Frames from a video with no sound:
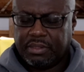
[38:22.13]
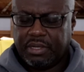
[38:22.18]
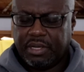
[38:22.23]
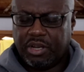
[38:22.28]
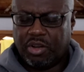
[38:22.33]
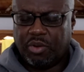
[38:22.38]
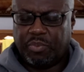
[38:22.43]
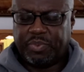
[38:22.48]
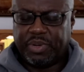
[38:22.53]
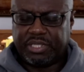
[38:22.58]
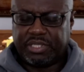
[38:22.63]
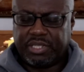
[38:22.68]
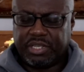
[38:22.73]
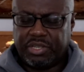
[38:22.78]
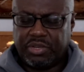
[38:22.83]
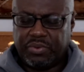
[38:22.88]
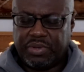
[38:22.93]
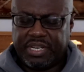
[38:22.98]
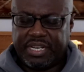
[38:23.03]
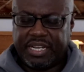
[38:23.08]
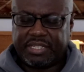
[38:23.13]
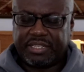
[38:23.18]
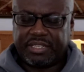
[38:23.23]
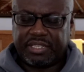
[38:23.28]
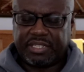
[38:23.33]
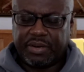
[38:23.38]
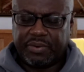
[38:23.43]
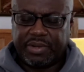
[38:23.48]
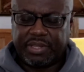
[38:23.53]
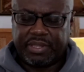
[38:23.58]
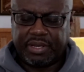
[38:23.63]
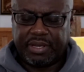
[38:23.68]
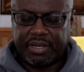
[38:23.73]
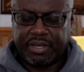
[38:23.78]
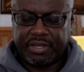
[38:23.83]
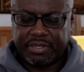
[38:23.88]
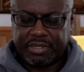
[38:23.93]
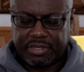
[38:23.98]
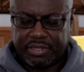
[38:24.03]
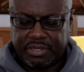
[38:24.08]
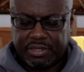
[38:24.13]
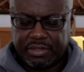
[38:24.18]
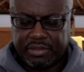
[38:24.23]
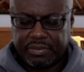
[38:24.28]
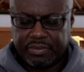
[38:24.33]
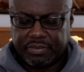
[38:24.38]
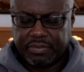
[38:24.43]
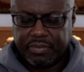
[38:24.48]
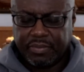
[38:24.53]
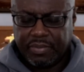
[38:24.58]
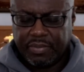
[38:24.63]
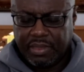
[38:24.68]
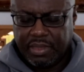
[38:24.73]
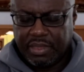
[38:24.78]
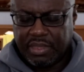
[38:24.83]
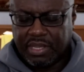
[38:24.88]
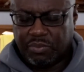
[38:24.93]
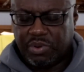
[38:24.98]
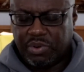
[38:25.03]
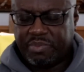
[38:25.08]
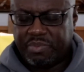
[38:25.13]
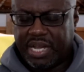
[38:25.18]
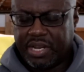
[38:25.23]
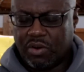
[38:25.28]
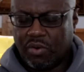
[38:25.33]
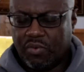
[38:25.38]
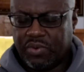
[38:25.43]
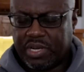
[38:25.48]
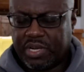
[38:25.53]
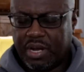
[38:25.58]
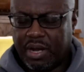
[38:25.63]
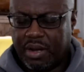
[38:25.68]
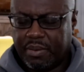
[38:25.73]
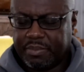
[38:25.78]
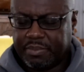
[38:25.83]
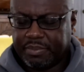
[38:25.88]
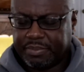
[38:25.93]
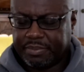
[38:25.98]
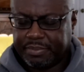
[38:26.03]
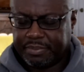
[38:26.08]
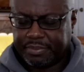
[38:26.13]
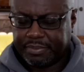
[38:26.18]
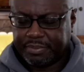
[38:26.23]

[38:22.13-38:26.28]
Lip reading: help us to do the necessary things that we might overcome